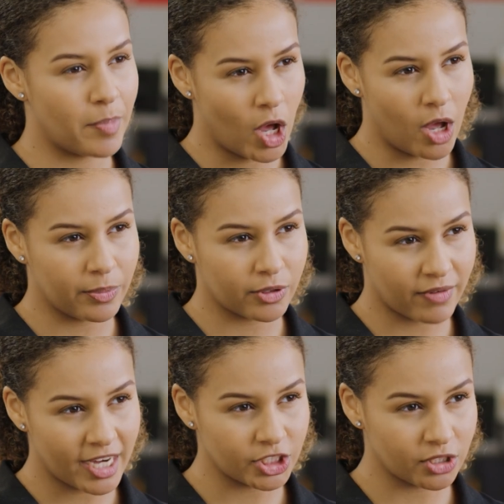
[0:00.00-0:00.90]
bar
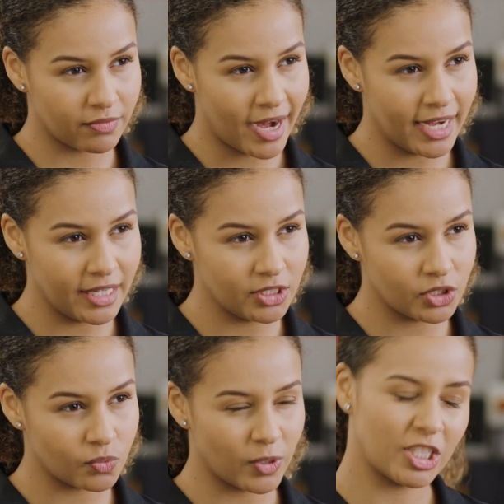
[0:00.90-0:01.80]
pressure
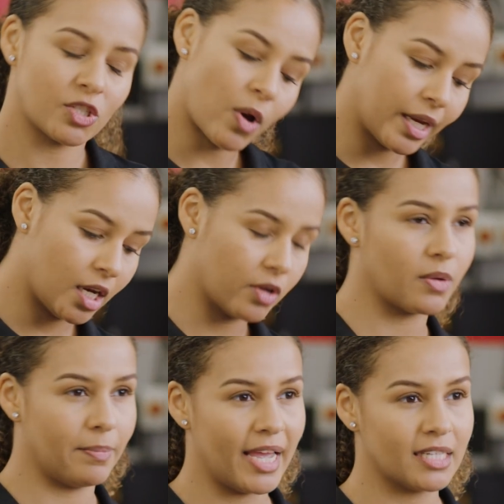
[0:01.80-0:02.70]
range, which is quite low
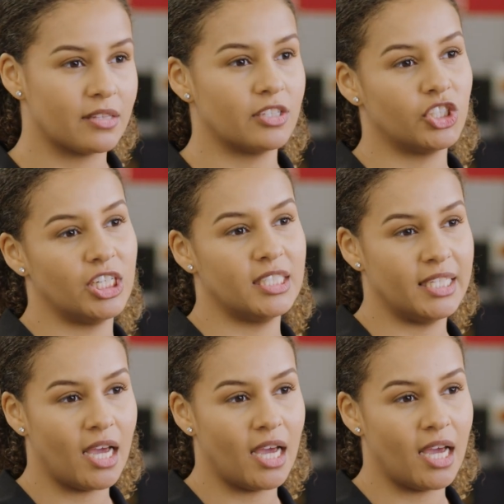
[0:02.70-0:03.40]
compared to the G D